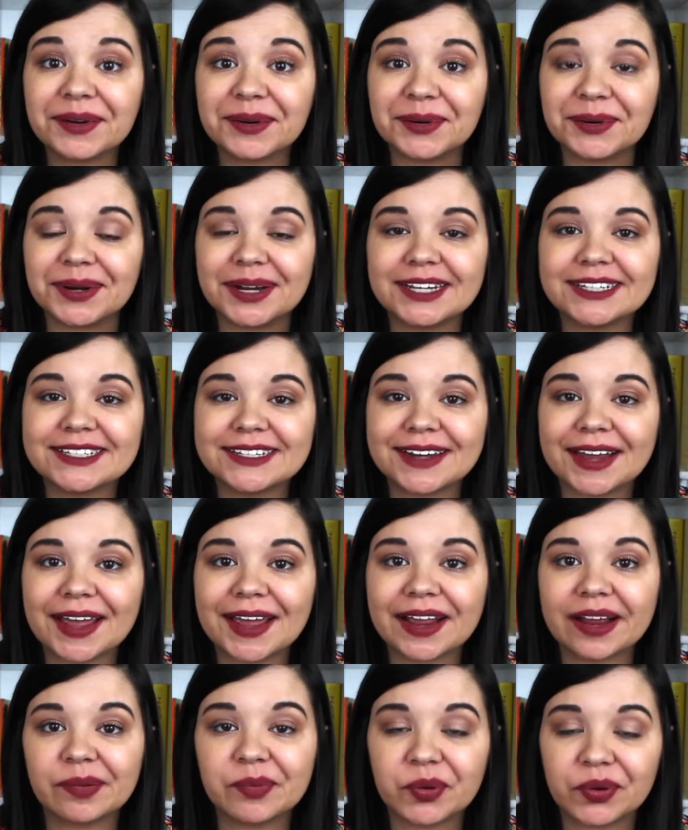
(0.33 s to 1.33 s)
So
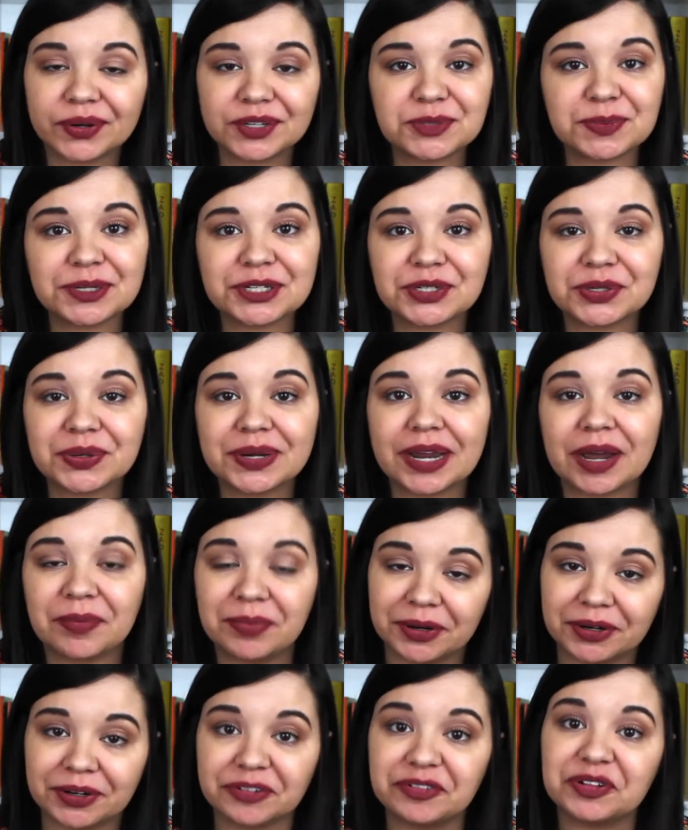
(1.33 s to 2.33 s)
today I'm going to be doing a
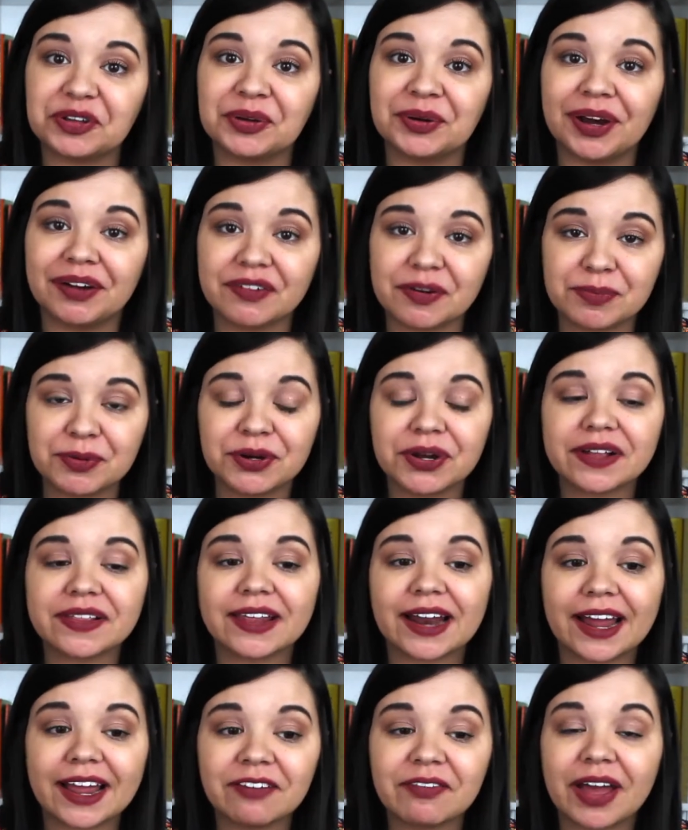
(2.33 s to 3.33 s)
book review of a book
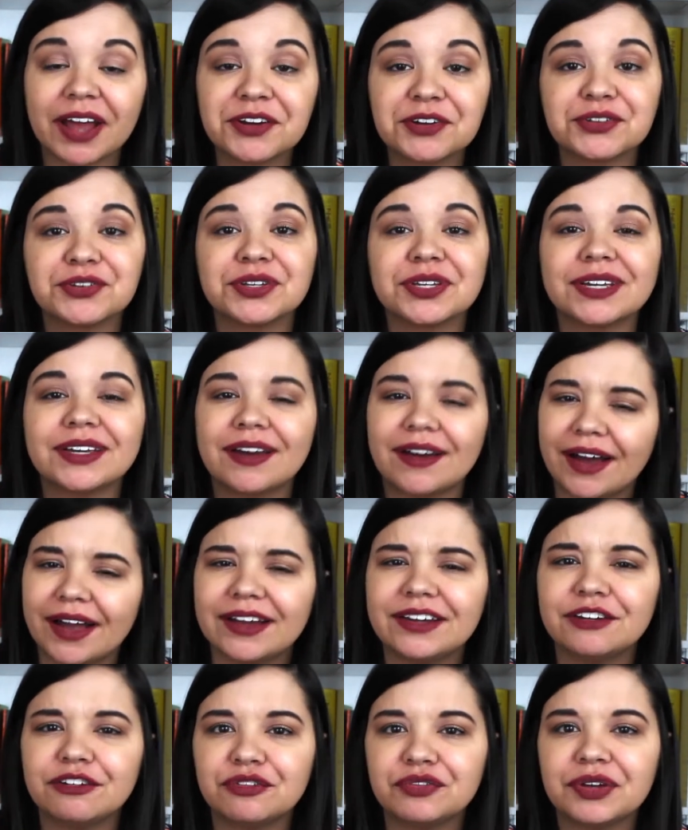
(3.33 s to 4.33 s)
that I have actually
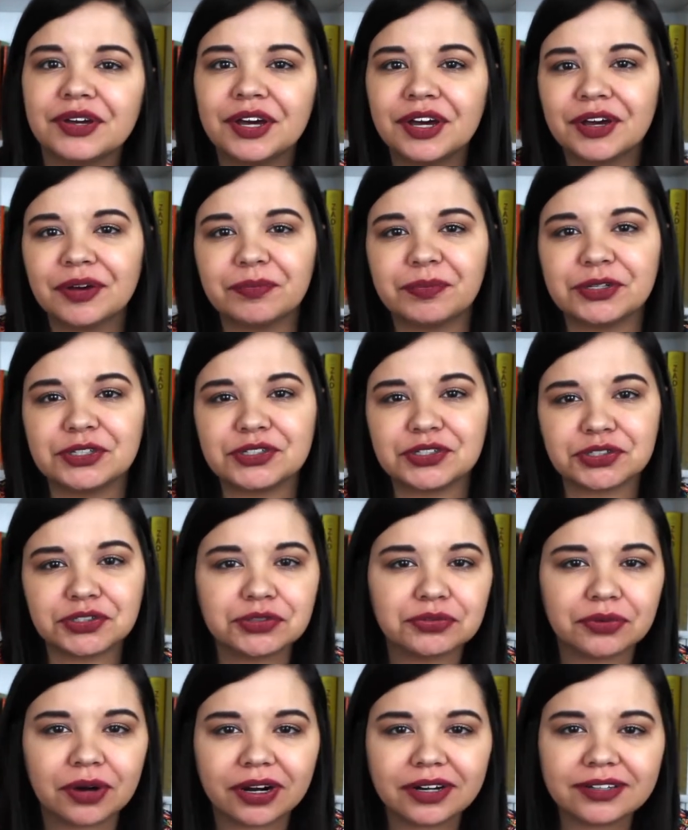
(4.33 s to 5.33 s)
kind of been
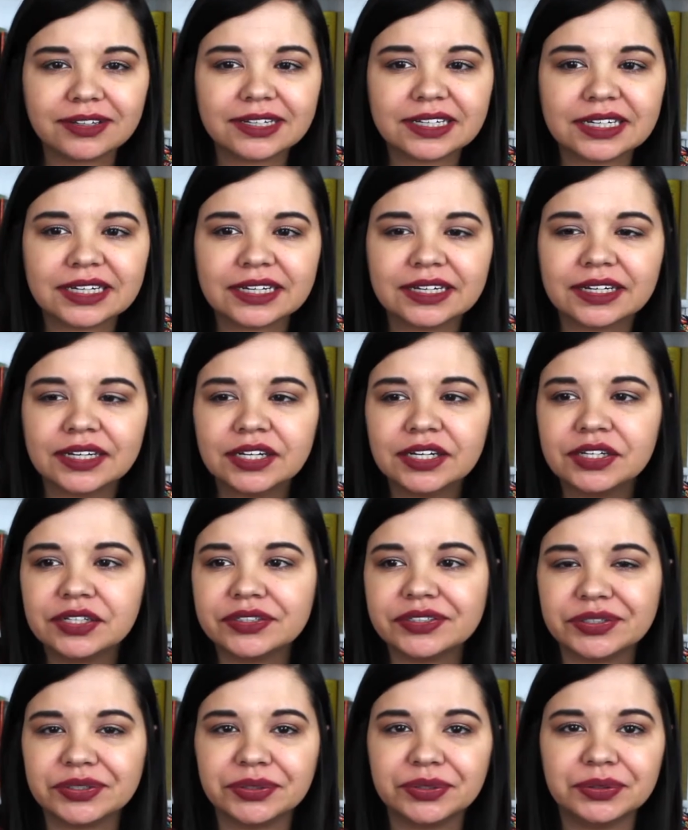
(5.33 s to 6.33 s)
struggling
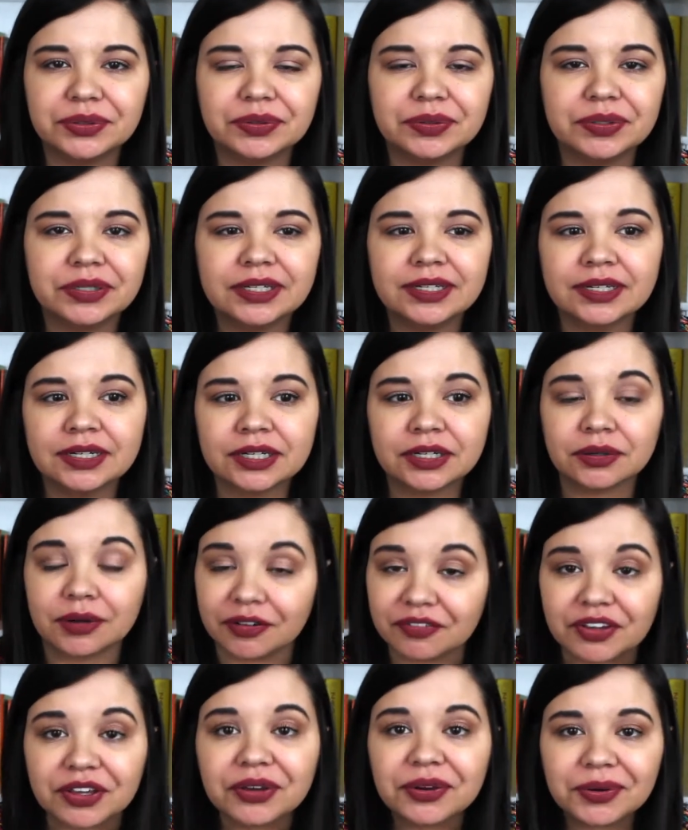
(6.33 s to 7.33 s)
to
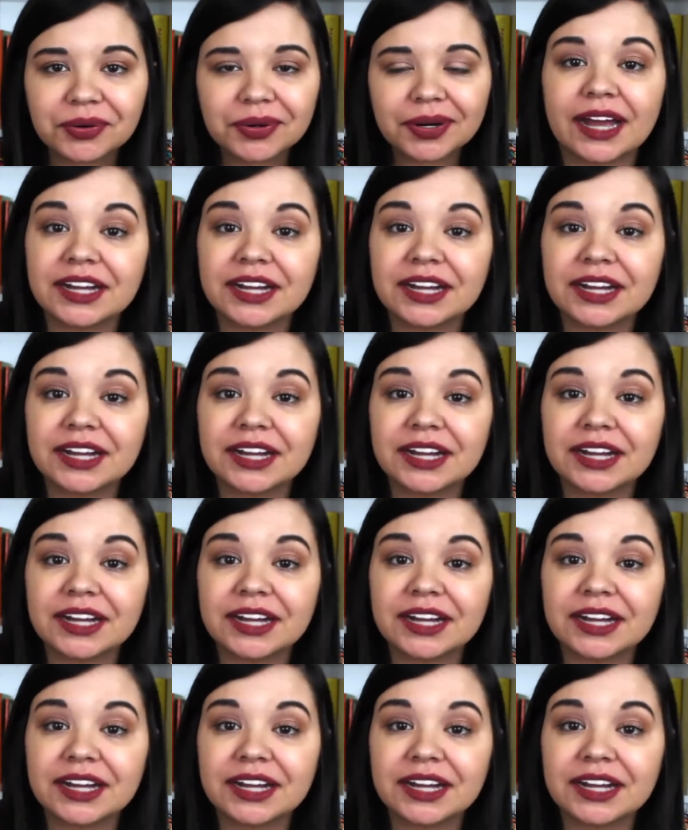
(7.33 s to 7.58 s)
review.